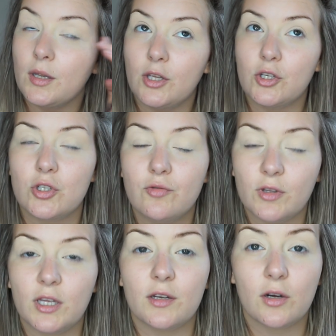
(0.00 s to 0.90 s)
You shouldn't
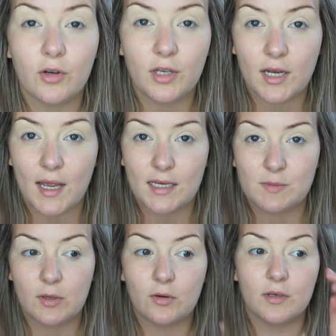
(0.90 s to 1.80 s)
really tug on your eyes
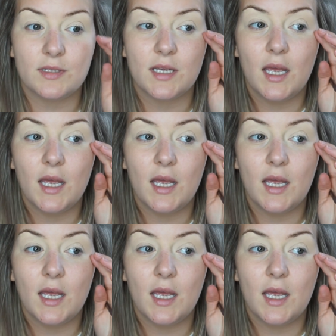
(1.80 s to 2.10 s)
because